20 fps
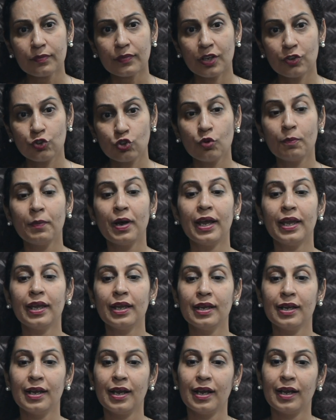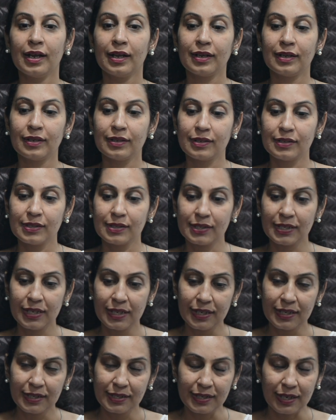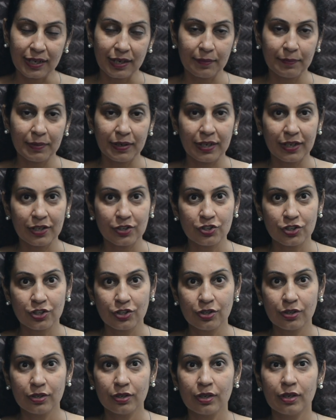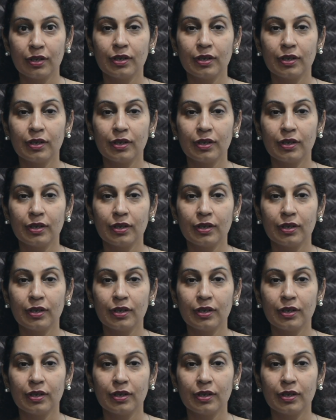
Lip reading: So my serious recommendation